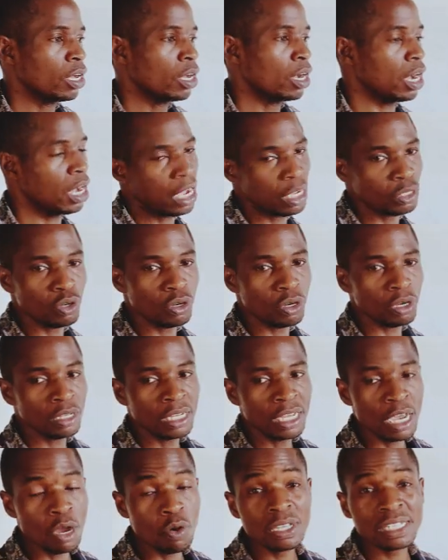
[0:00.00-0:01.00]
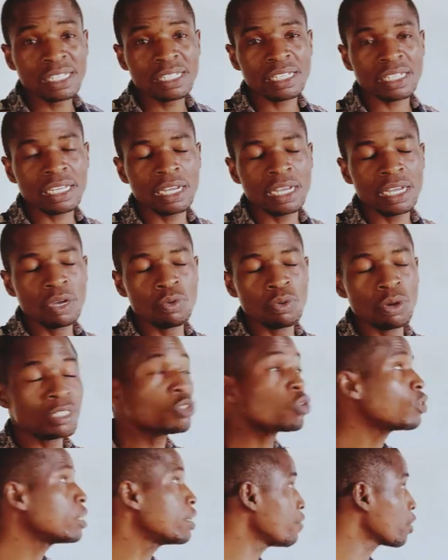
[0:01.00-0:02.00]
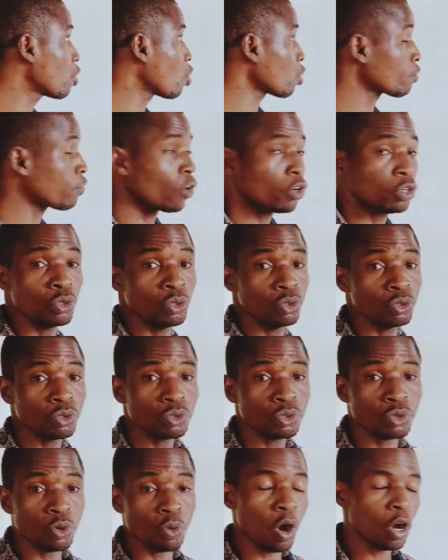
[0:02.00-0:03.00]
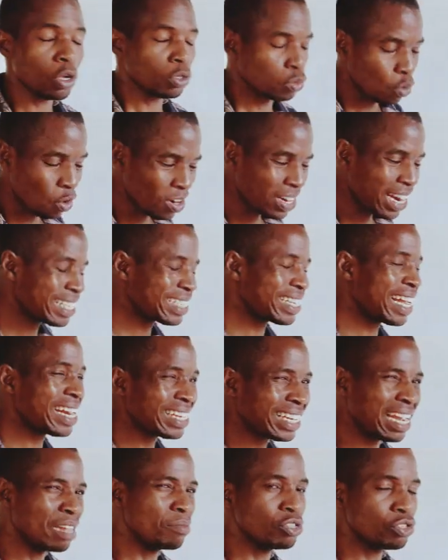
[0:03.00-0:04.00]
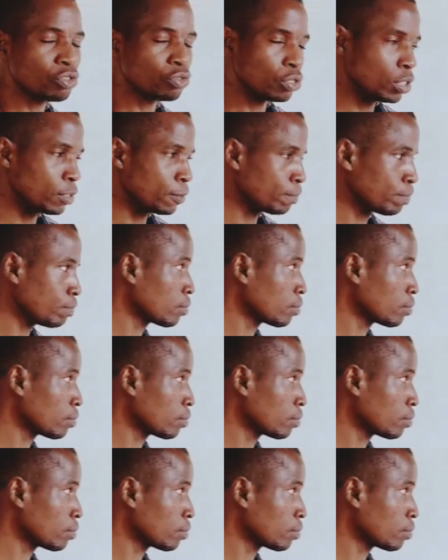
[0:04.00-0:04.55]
it will be too difficult for you to understand chemistry.